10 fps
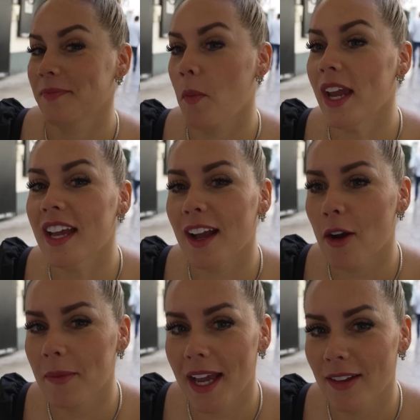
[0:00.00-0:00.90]
Why you gotta
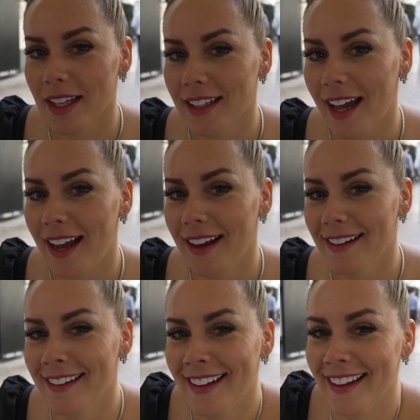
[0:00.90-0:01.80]
call me out like
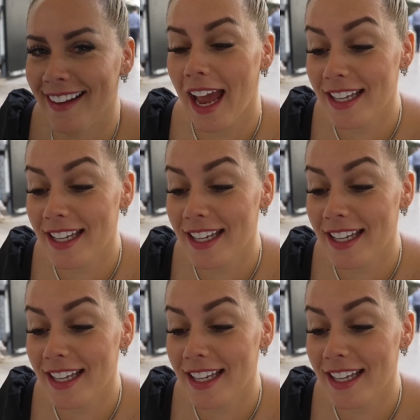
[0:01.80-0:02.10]
that?